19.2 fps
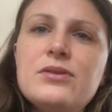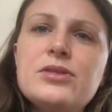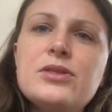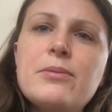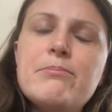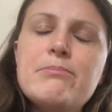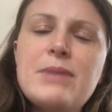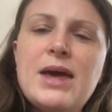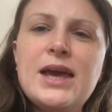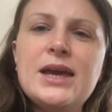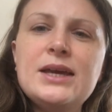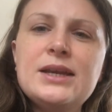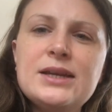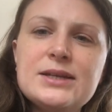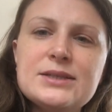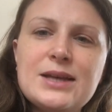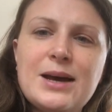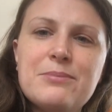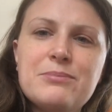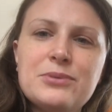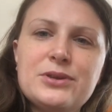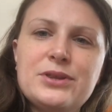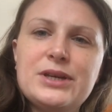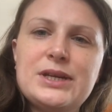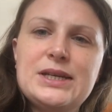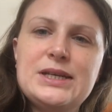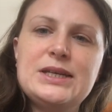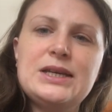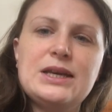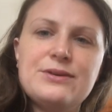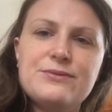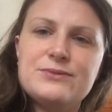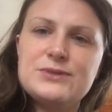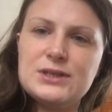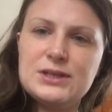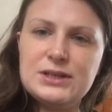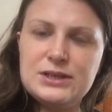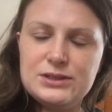The main example that he
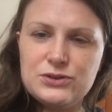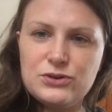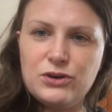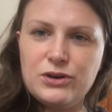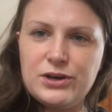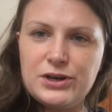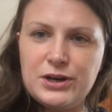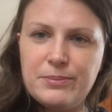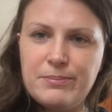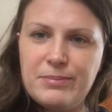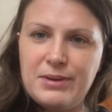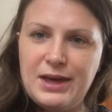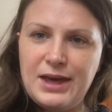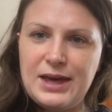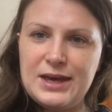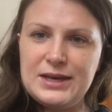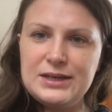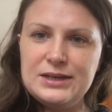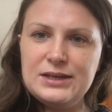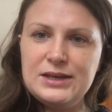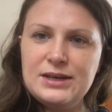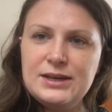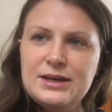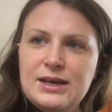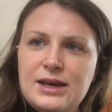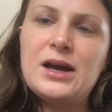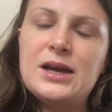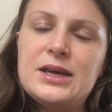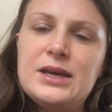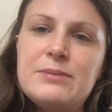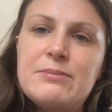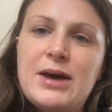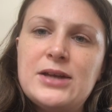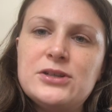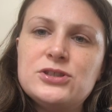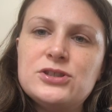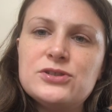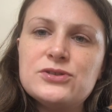gives is chronic pain. He
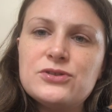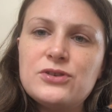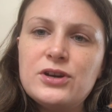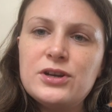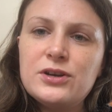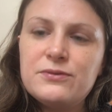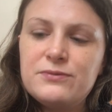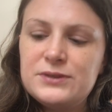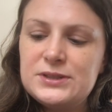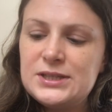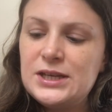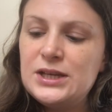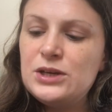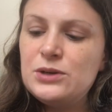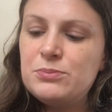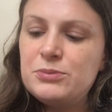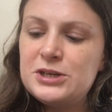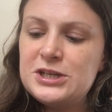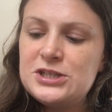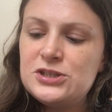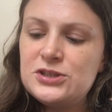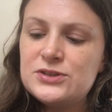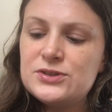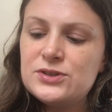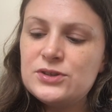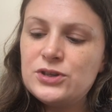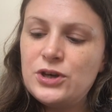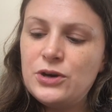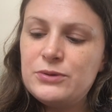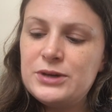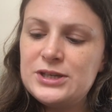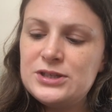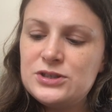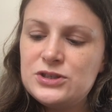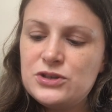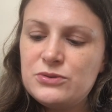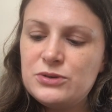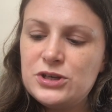mentions chronic fatigue, but he doesn't go
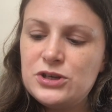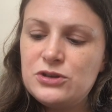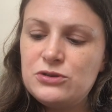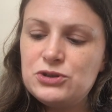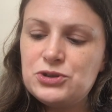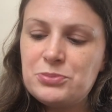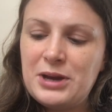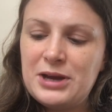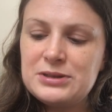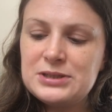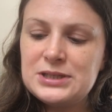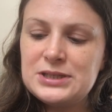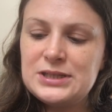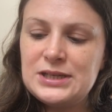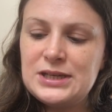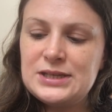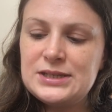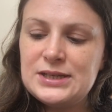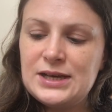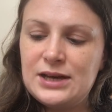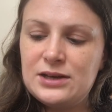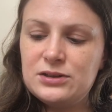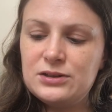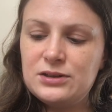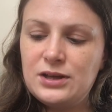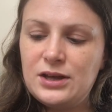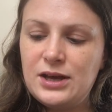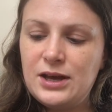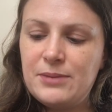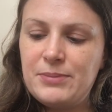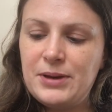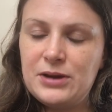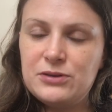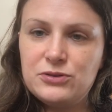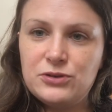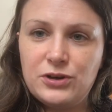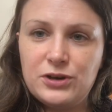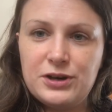into a huge amount of detail
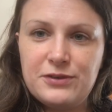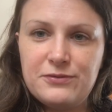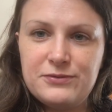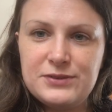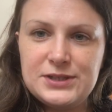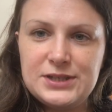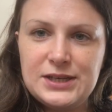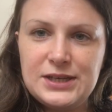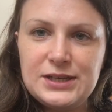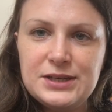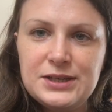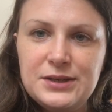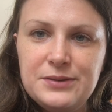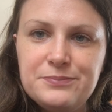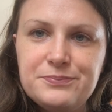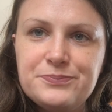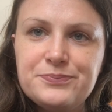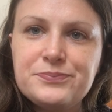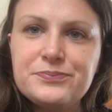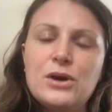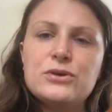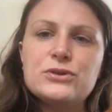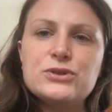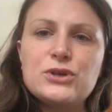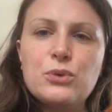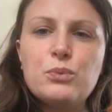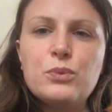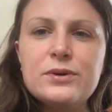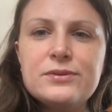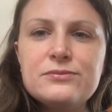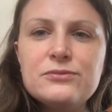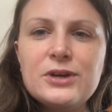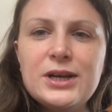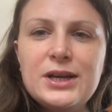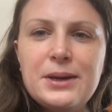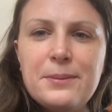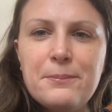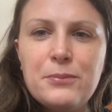about chronic fatigue. So one
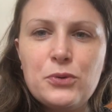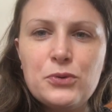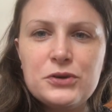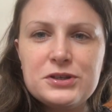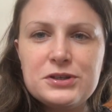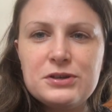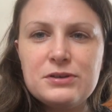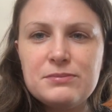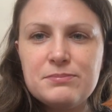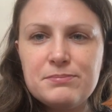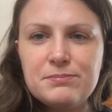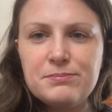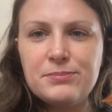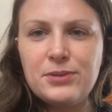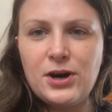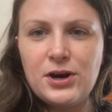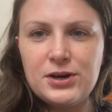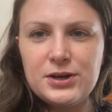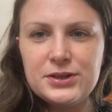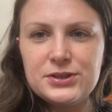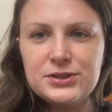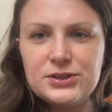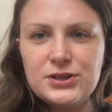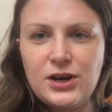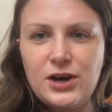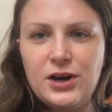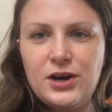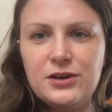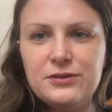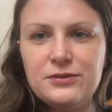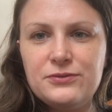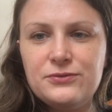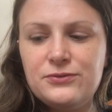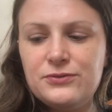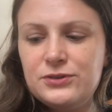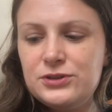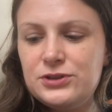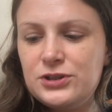really important part
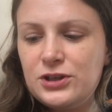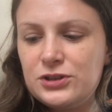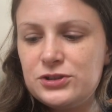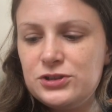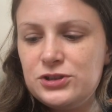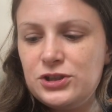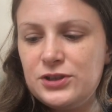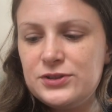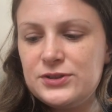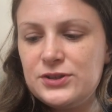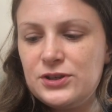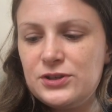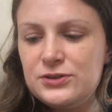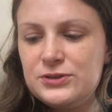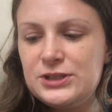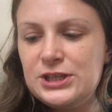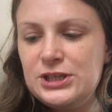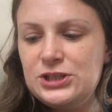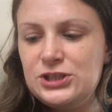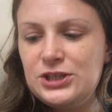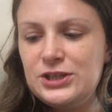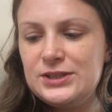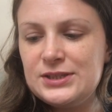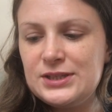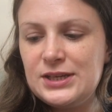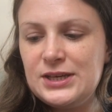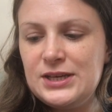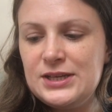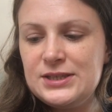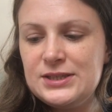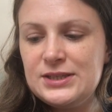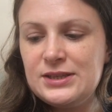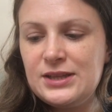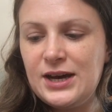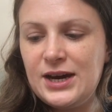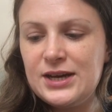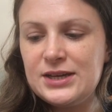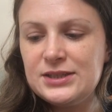of Dr. John Sarno's teachings is
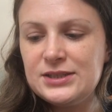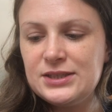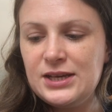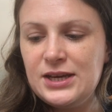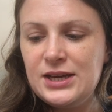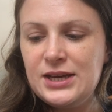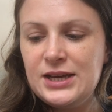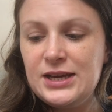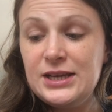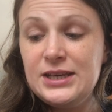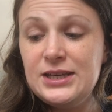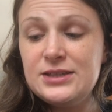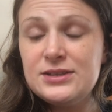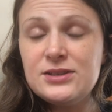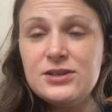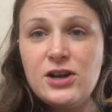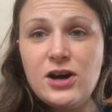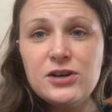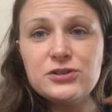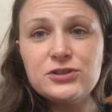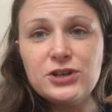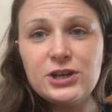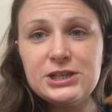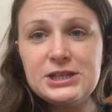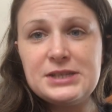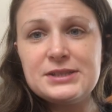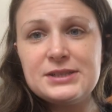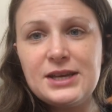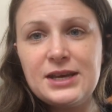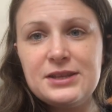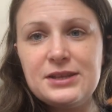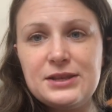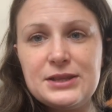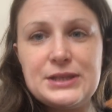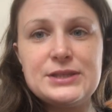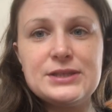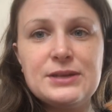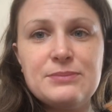that he's not trying to say
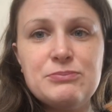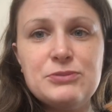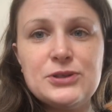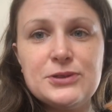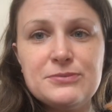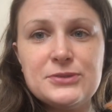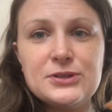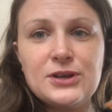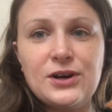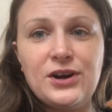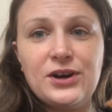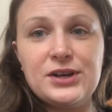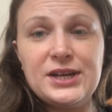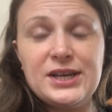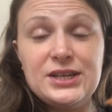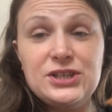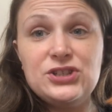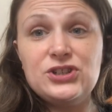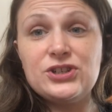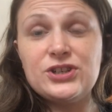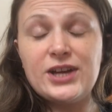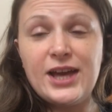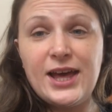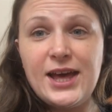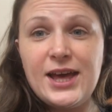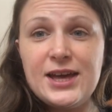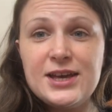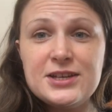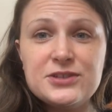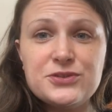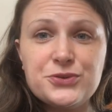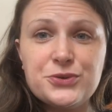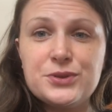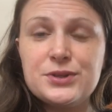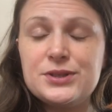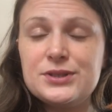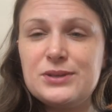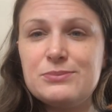that the symptoms are in your head
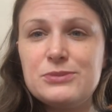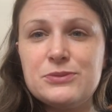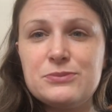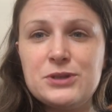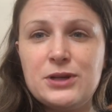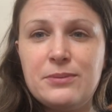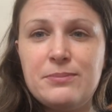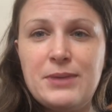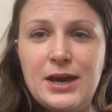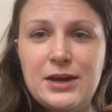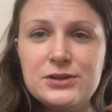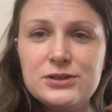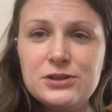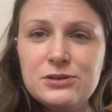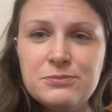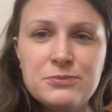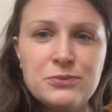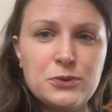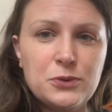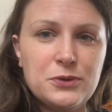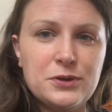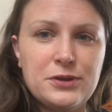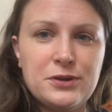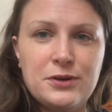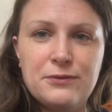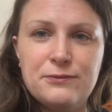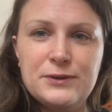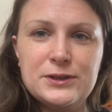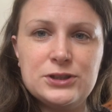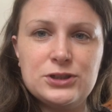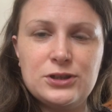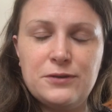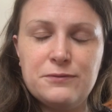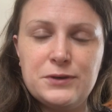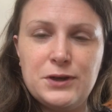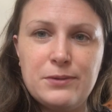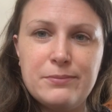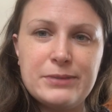or the symptoms are made up or they're a fiction
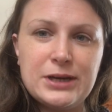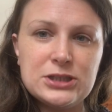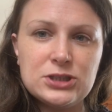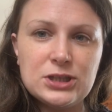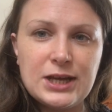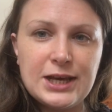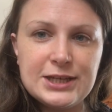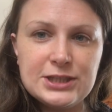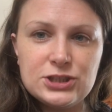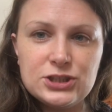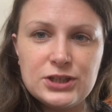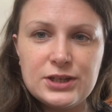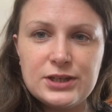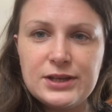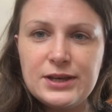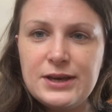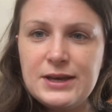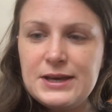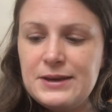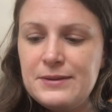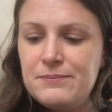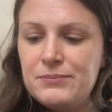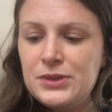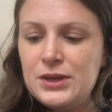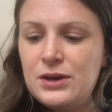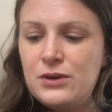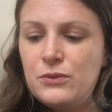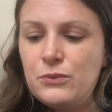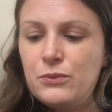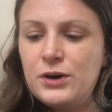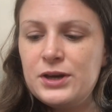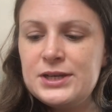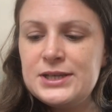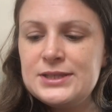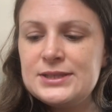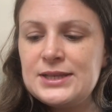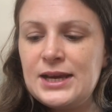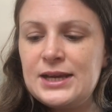of your imagination. What
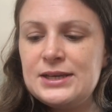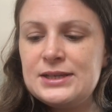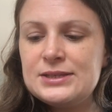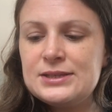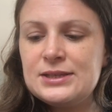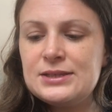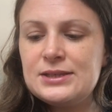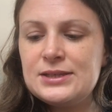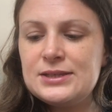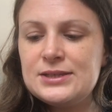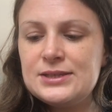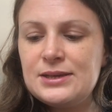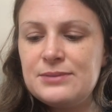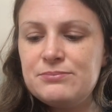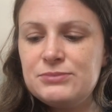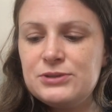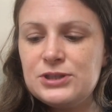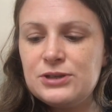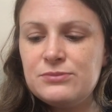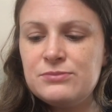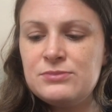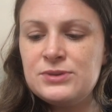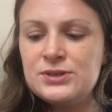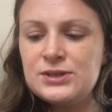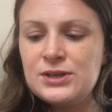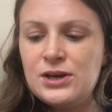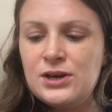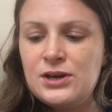he's saying is that the symptoms